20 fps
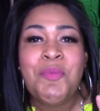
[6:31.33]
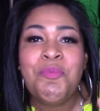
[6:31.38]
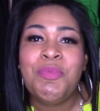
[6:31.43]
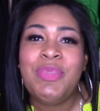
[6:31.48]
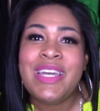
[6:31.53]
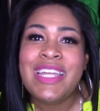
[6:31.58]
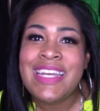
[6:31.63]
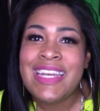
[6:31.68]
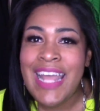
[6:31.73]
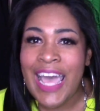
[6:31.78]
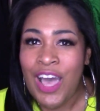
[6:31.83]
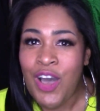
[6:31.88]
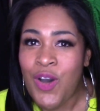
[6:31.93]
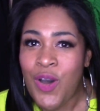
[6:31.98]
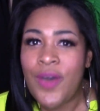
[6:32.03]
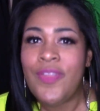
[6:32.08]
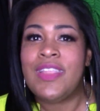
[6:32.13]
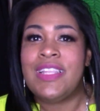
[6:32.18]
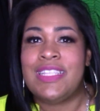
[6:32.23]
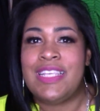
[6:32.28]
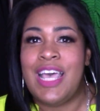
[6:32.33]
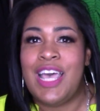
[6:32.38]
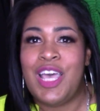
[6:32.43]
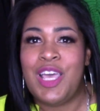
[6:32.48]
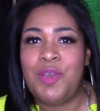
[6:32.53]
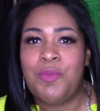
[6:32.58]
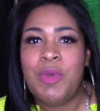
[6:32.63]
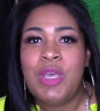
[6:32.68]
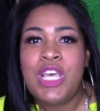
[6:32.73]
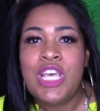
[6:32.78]
but not all the
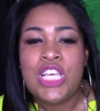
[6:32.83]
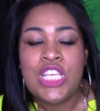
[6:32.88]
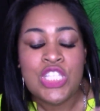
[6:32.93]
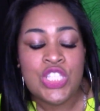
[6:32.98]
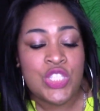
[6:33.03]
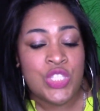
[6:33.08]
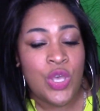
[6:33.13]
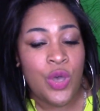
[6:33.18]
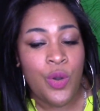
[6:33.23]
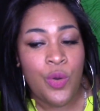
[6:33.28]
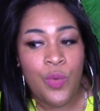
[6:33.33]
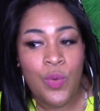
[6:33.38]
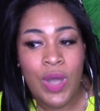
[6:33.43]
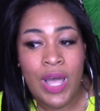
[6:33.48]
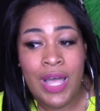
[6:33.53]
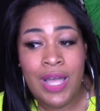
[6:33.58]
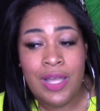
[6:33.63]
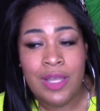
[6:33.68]
time. So